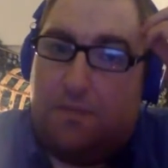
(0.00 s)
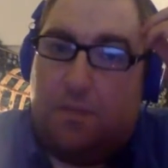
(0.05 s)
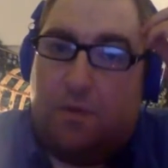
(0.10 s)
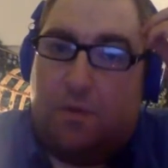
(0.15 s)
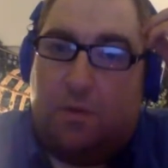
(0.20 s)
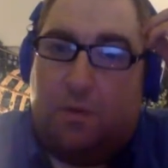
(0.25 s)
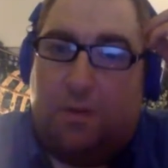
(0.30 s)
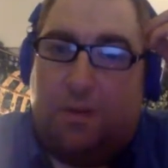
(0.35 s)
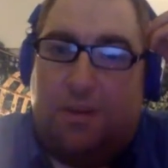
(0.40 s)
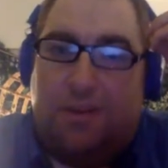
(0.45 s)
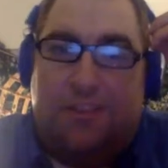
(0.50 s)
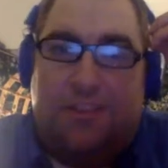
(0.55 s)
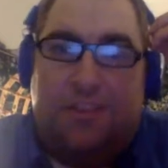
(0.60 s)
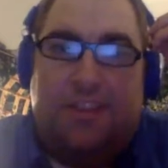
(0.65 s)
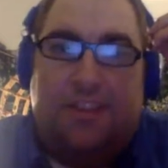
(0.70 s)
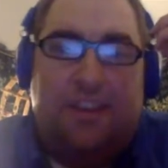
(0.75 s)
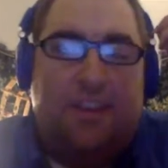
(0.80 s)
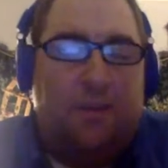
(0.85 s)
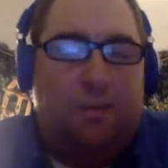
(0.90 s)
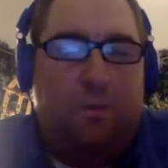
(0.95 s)
or else
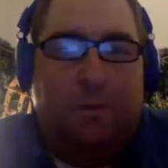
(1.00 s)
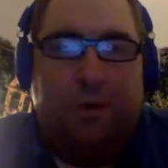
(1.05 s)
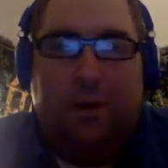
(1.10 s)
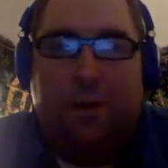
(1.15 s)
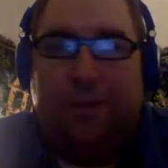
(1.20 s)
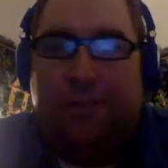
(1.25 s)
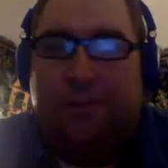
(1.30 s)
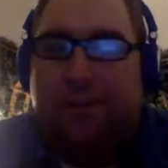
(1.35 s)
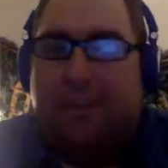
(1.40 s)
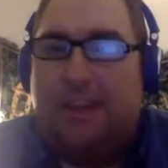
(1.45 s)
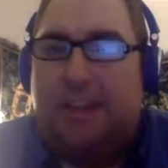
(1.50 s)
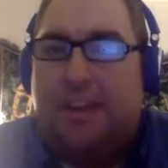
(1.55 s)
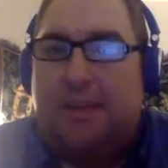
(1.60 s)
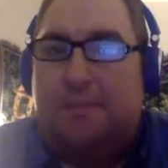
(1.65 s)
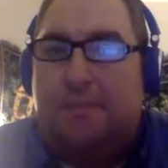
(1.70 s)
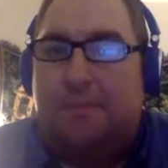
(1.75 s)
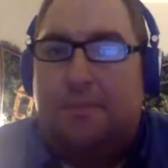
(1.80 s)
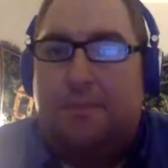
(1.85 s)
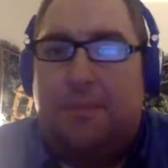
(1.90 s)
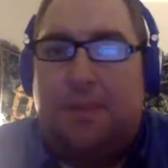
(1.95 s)
you will
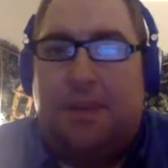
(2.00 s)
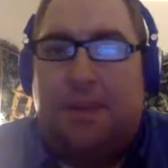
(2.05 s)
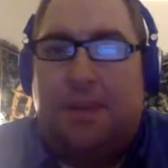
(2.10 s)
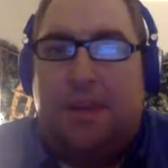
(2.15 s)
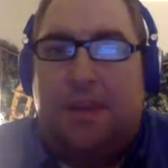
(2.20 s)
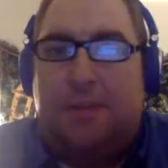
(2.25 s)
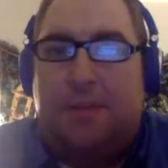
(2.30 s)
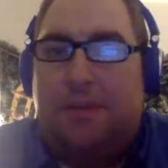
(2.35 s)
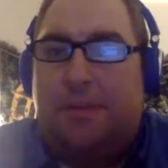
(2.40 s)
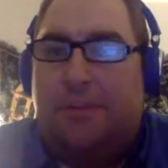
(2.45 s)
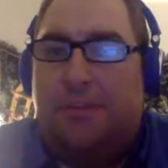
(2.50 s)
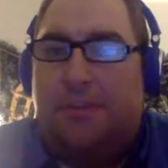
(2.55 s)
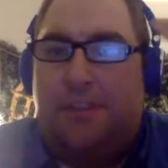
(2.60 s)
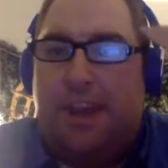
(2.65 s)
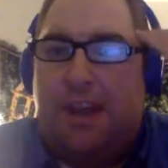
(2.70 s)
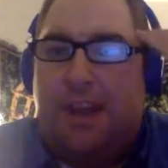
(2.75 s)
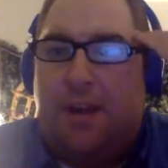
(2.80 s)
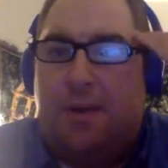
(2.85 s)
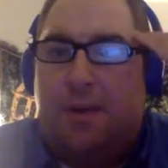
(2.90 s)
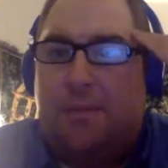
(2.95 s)
see him and
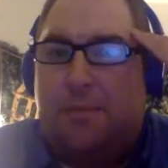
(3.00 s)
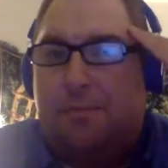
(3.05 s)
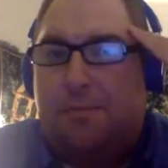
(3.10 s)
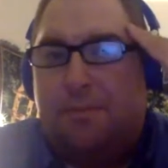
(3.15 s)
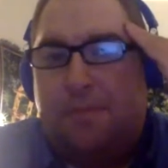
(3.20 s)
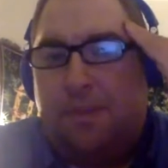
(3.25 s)
Slater,